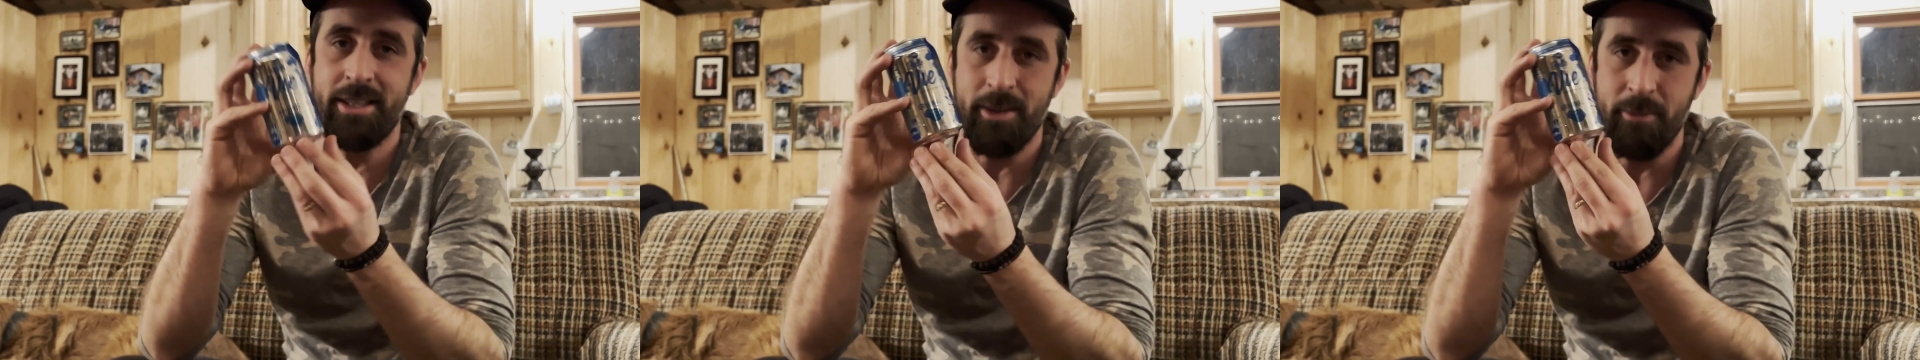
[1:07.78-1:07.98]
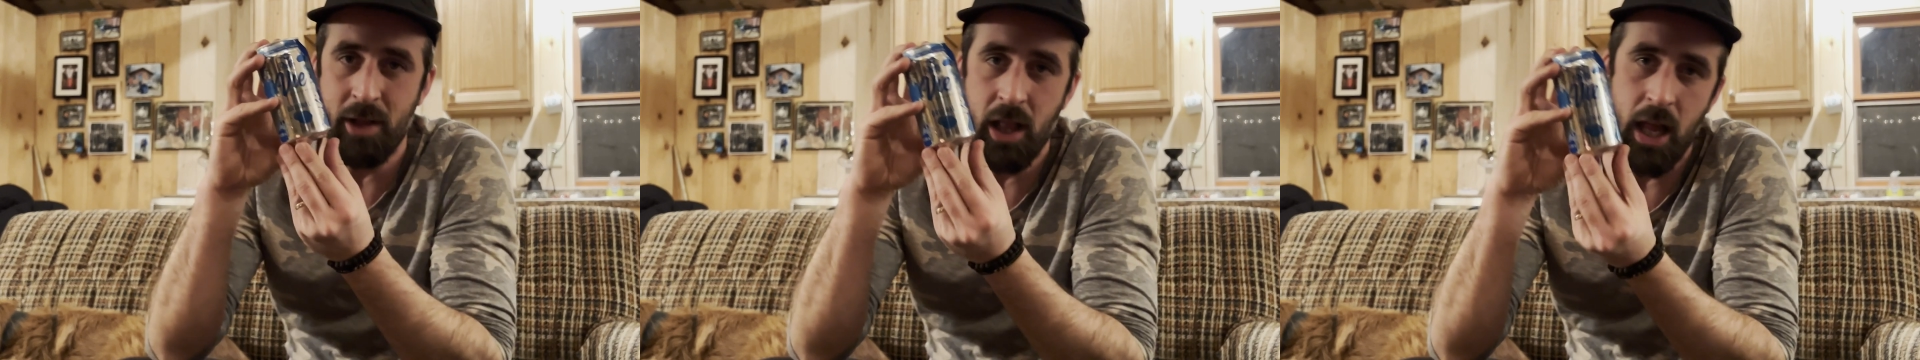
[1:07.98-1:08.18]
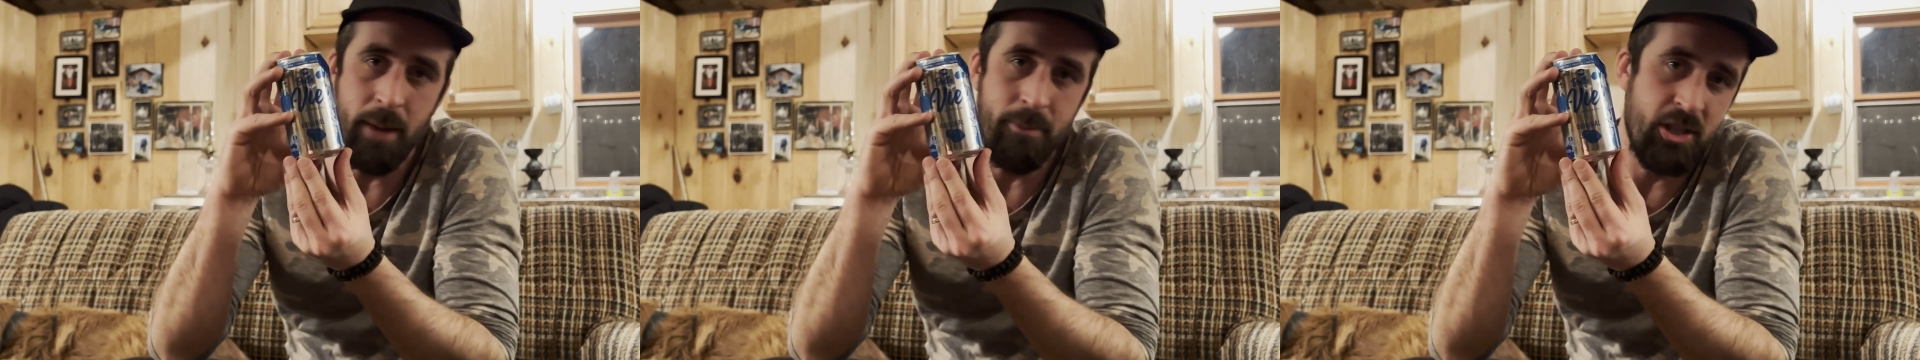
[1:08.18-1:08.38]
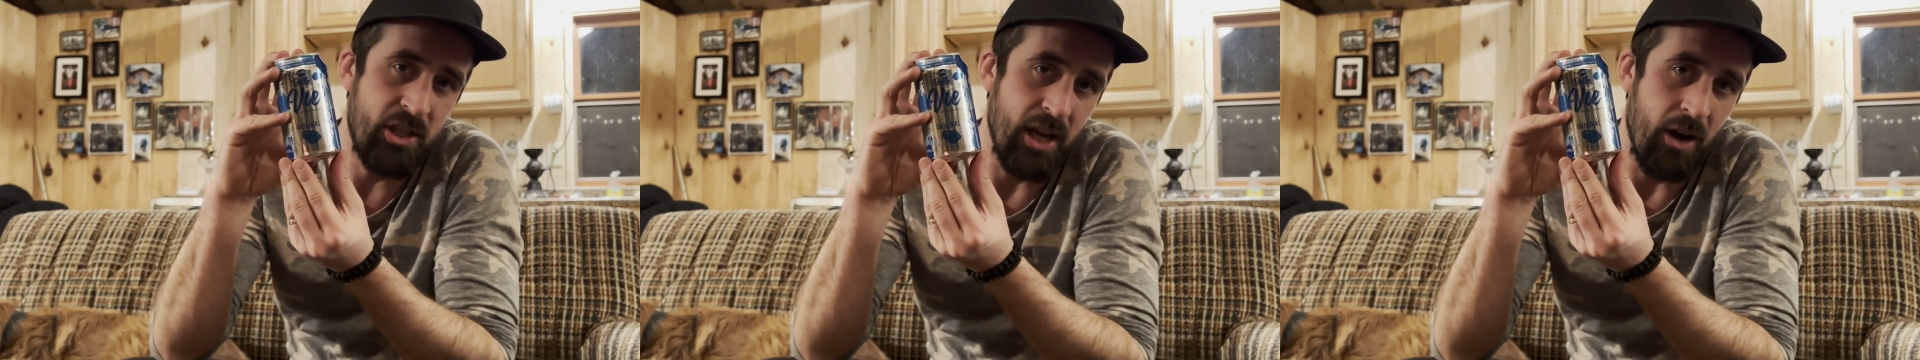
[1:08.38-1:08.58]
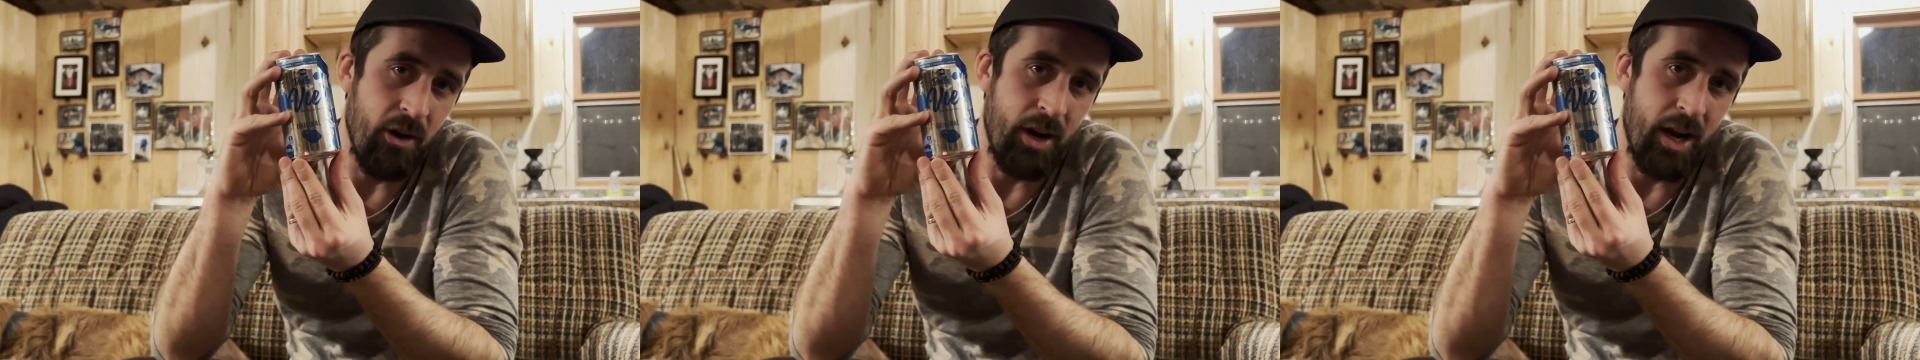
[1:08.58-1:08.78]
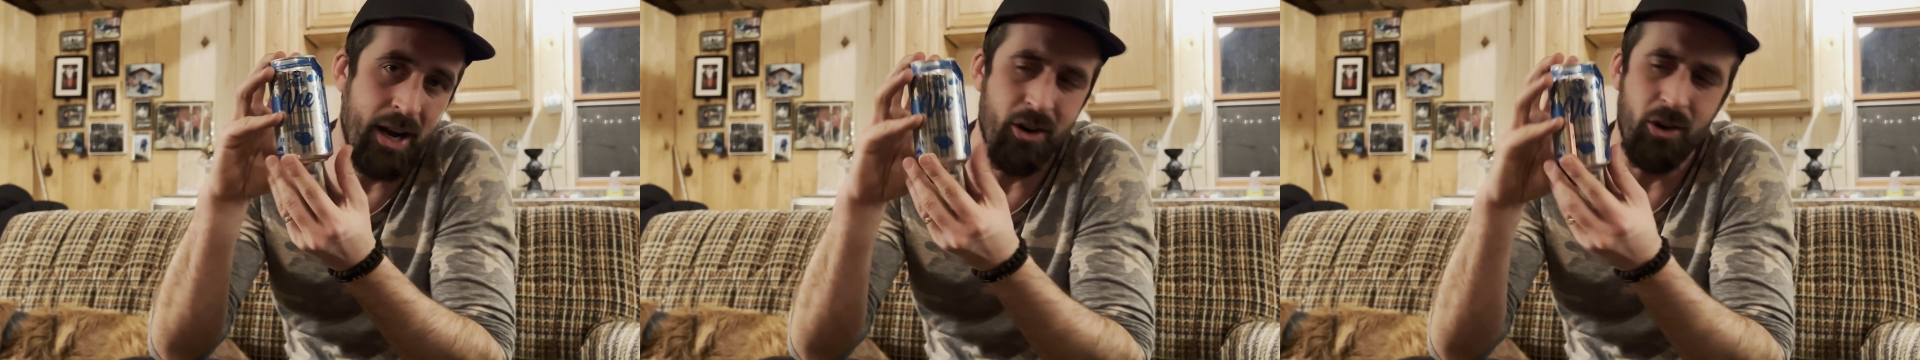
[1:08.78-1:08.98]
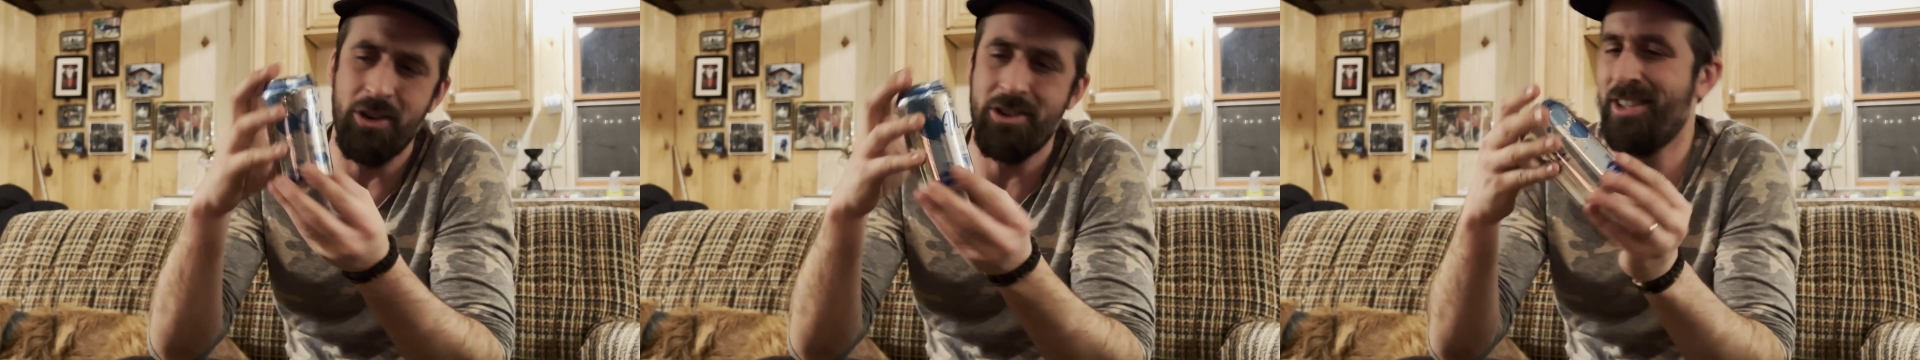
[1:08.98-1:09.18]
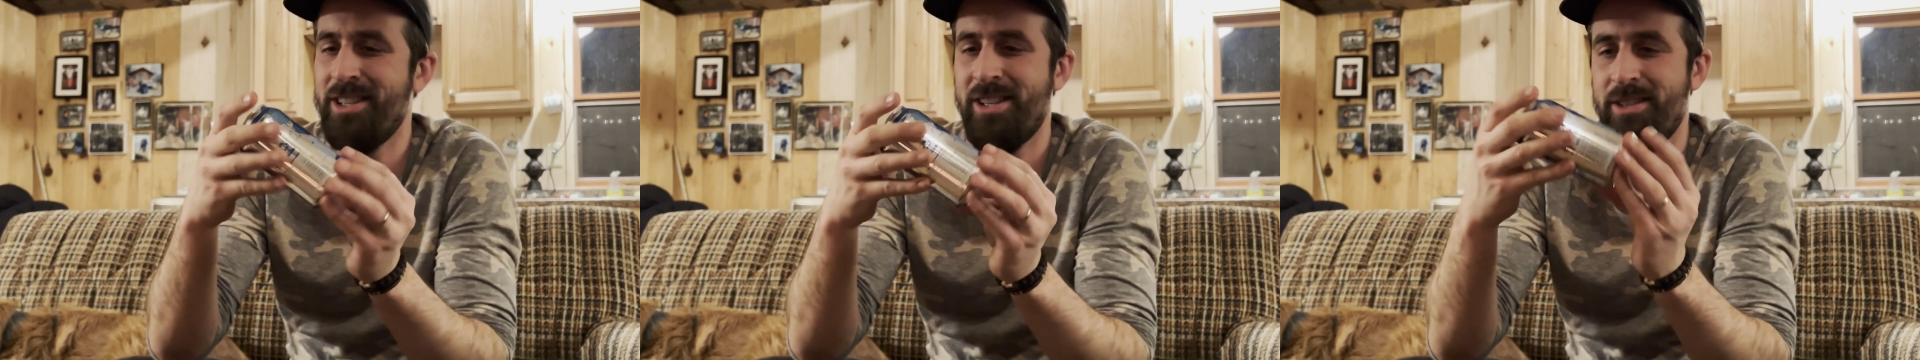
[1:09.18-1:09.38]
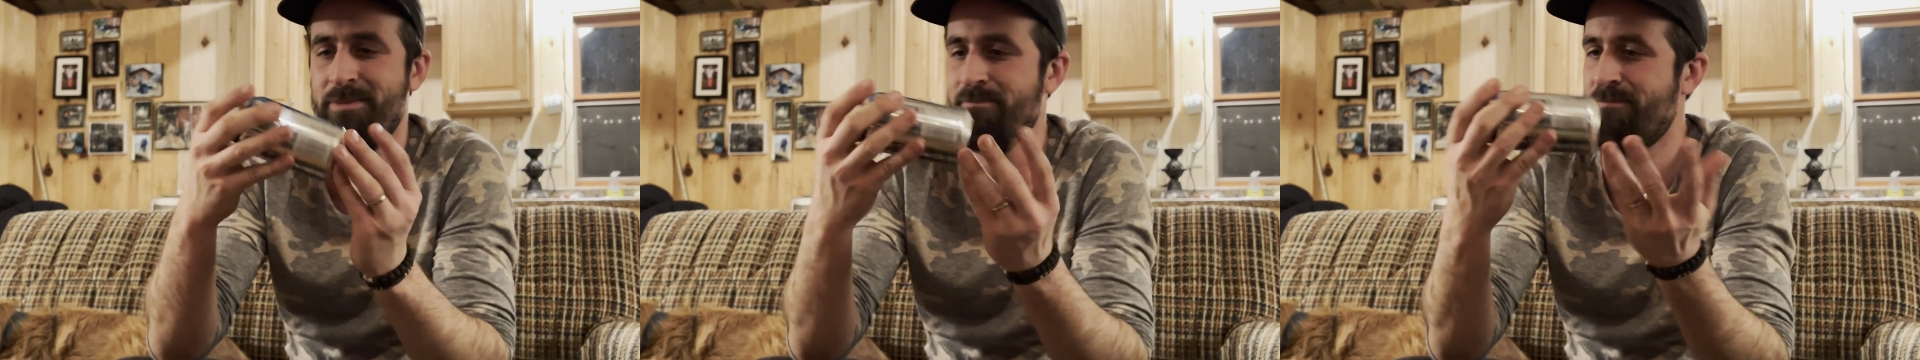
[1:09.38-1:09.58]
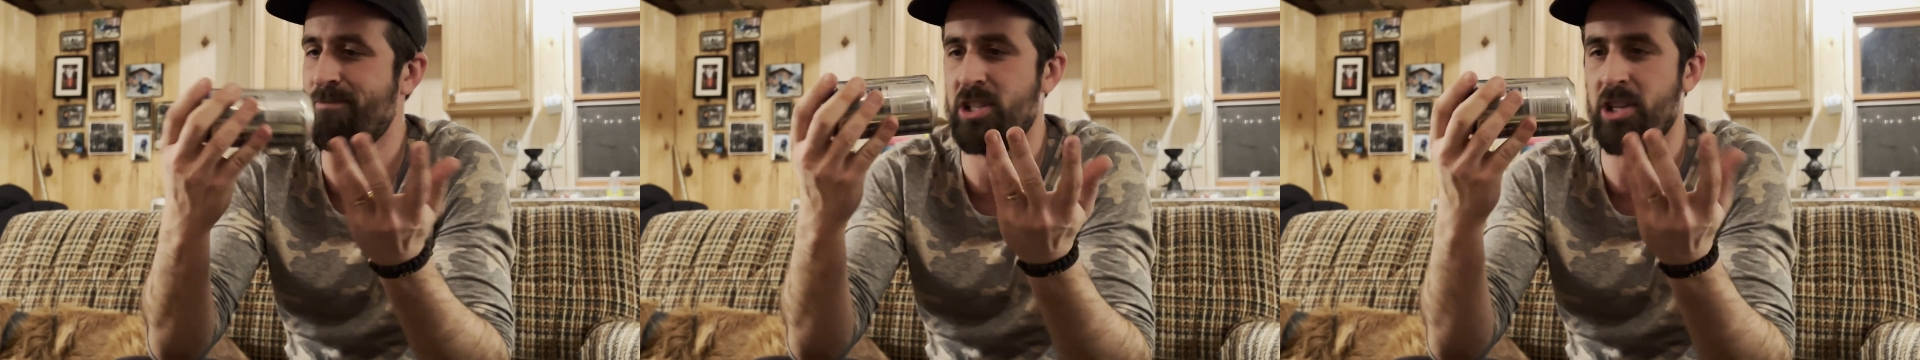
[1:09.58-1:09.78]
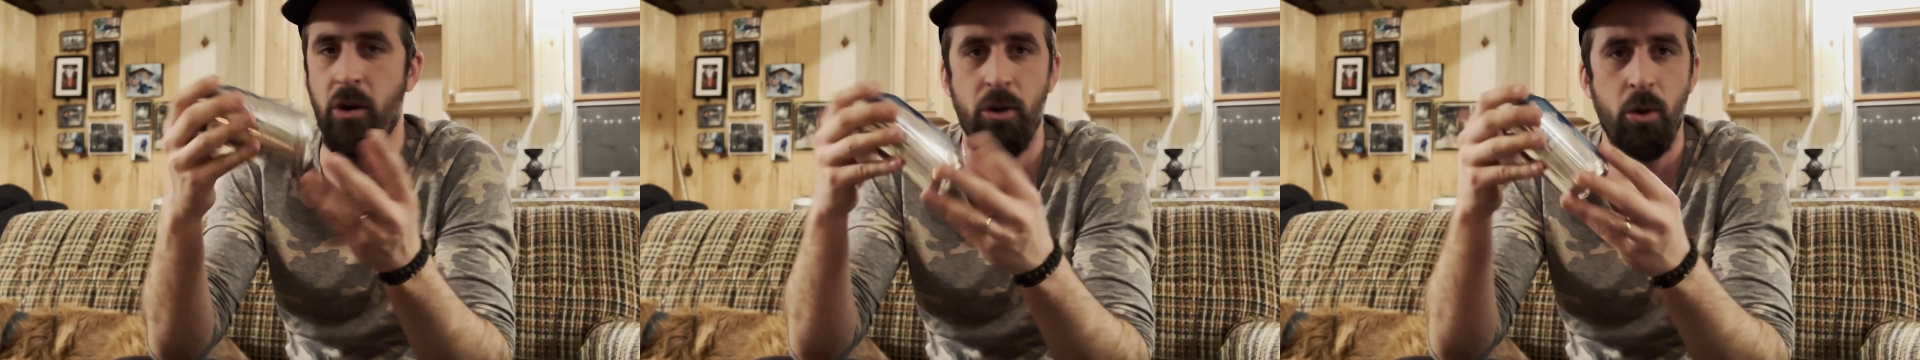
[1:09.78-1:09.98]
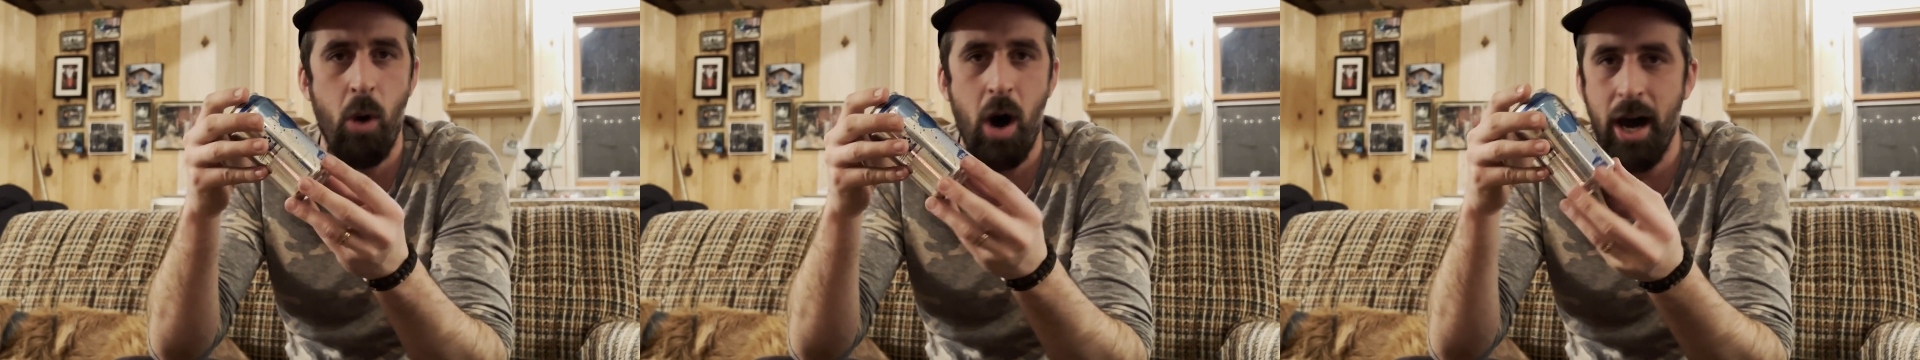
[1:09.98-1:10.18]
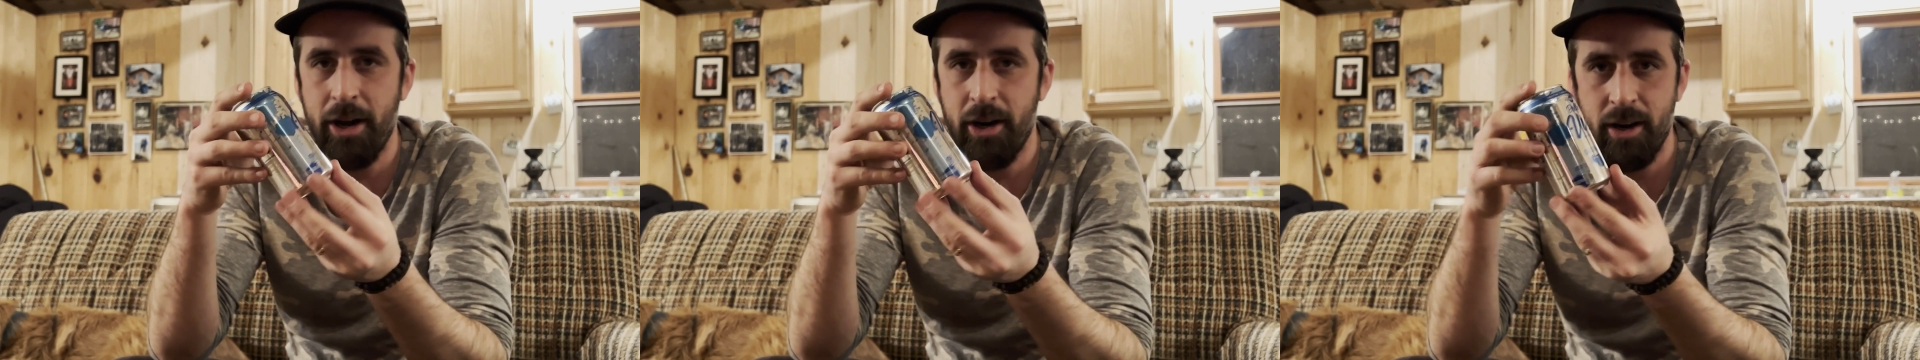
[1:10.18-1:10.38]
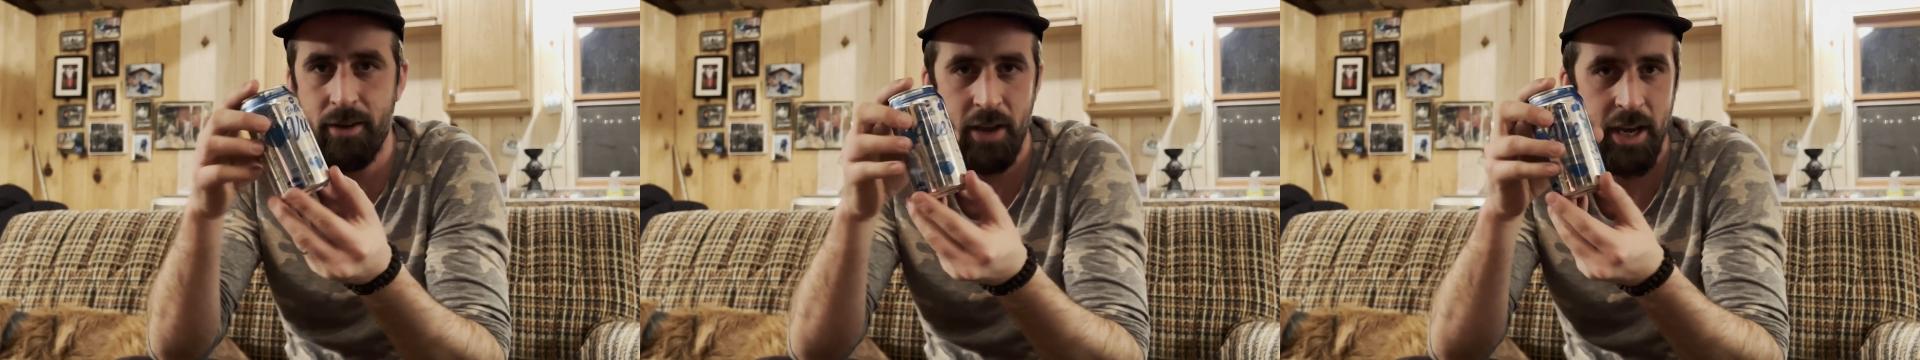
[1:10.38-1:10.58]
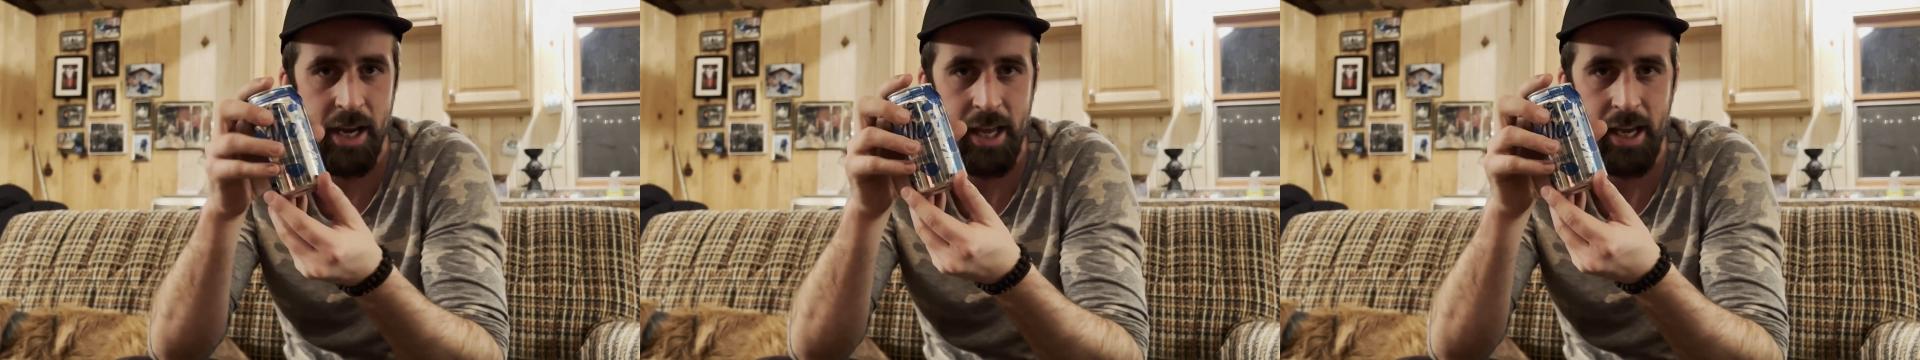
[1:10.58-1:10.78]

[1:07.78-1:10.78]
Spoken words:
some club soda or just soda water of any